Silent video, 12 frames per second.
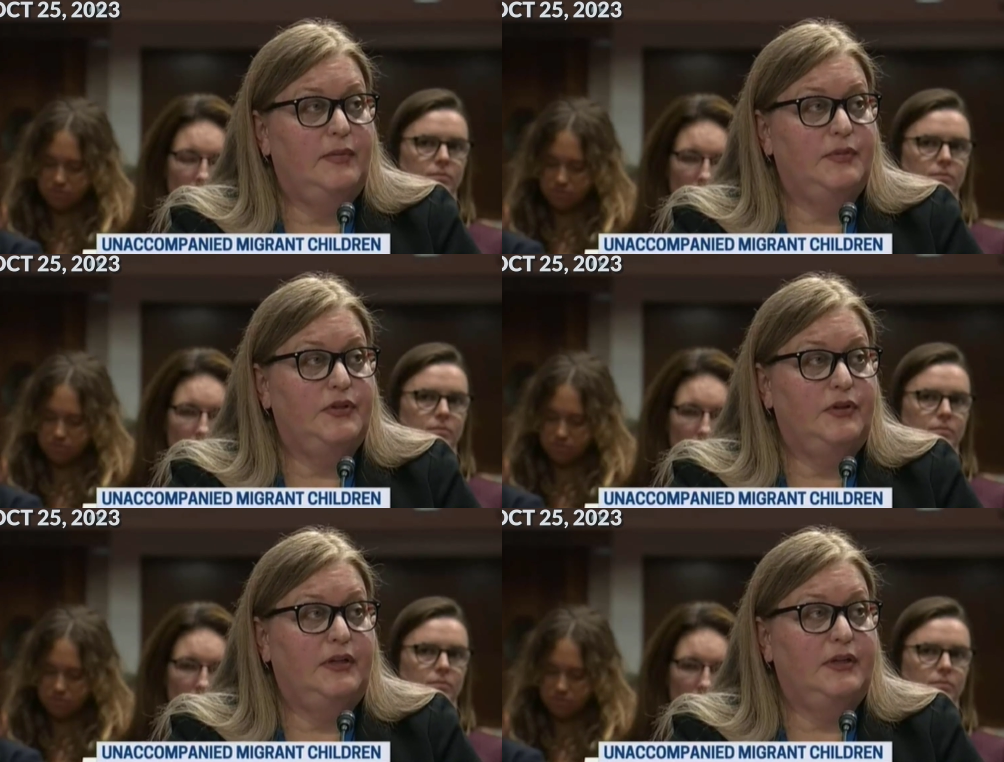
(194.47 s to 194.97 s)

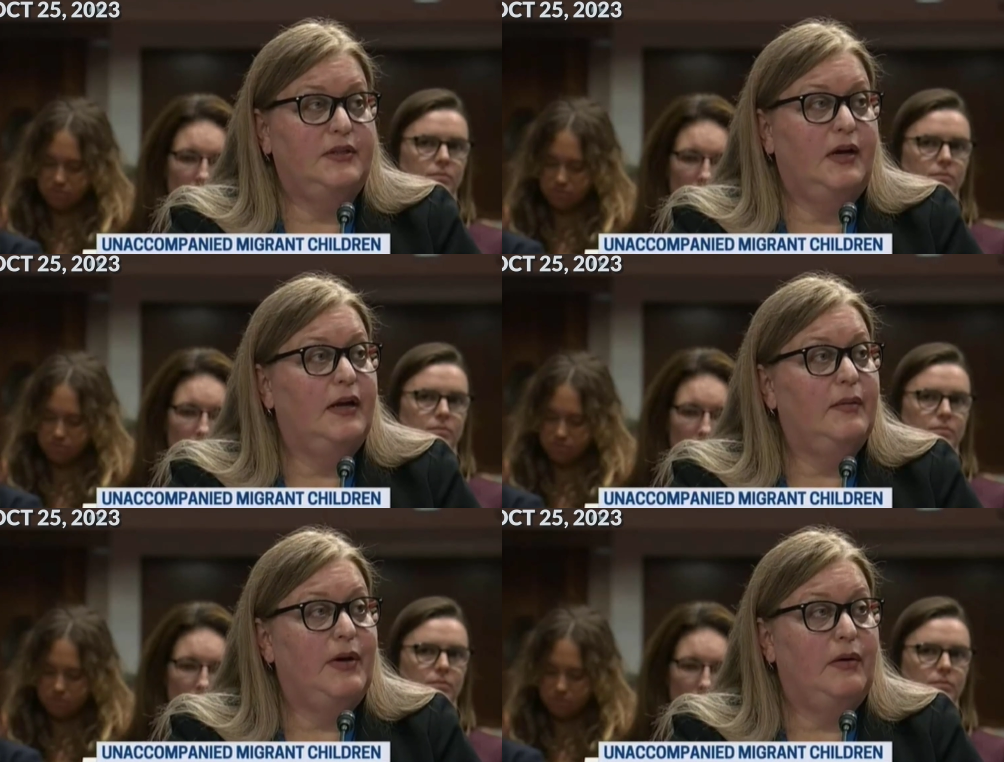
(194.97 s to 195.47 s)
Speaker 1: opportunity to
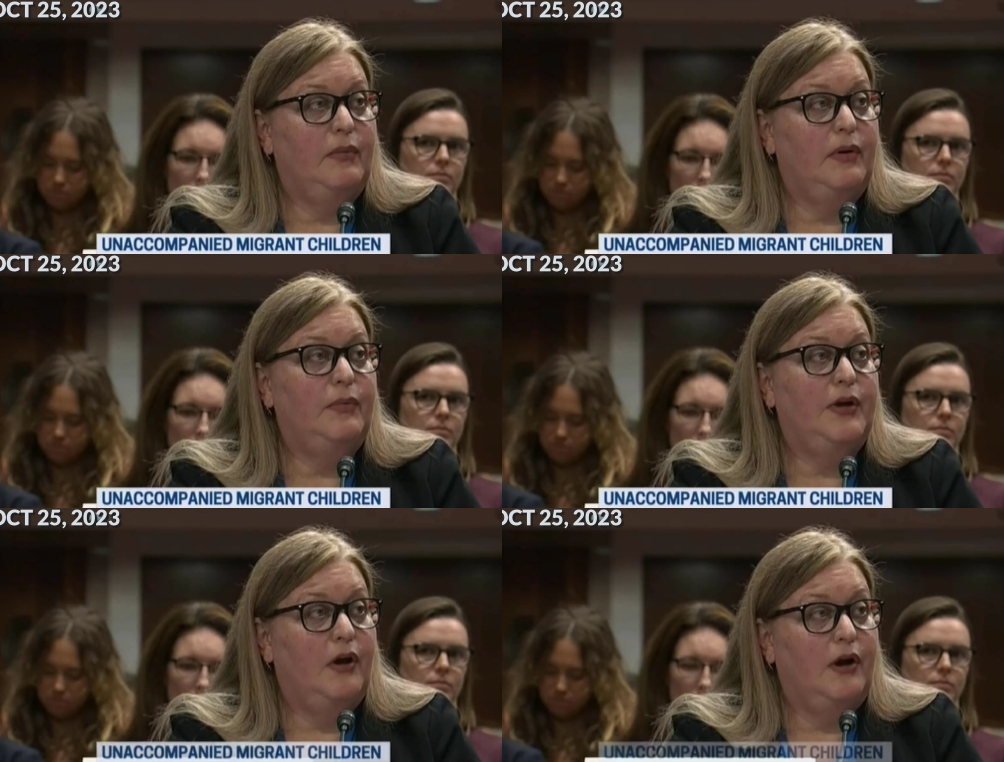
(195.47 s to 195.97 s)
talk about
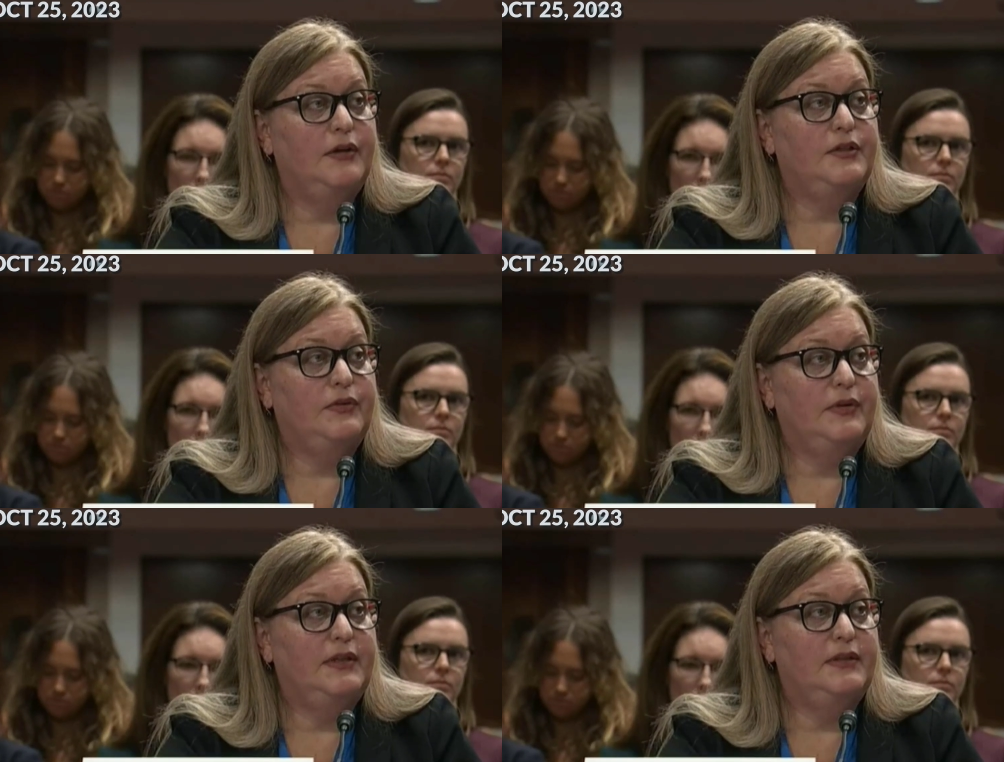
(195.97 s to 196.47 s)
what we are
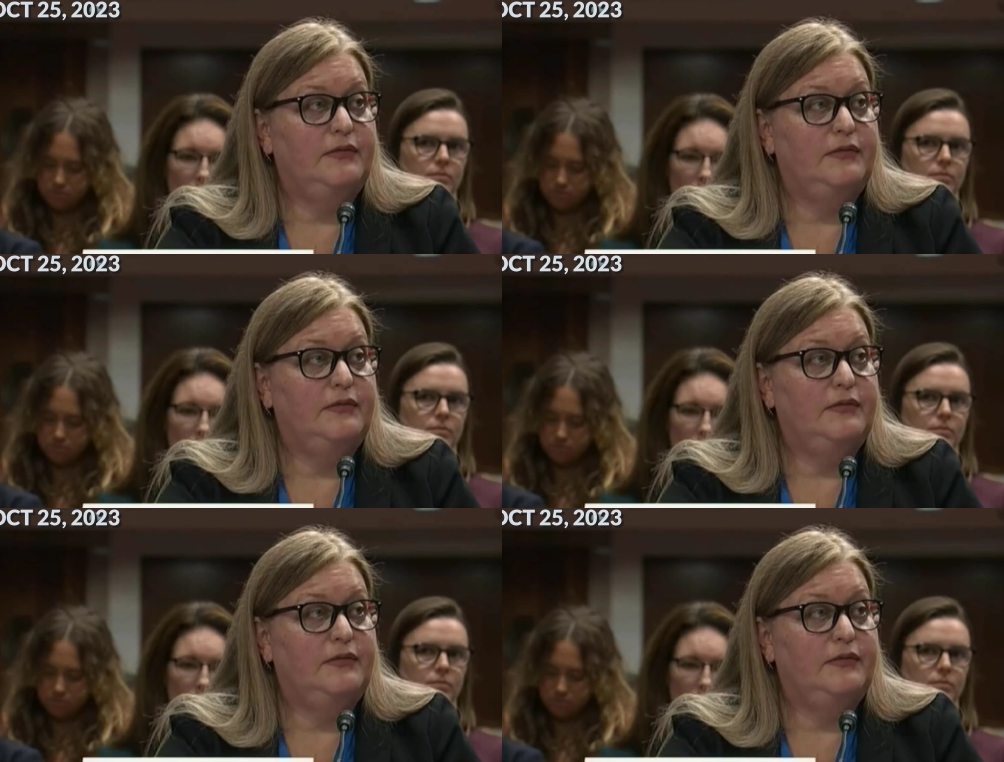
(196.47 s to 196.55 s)
doing.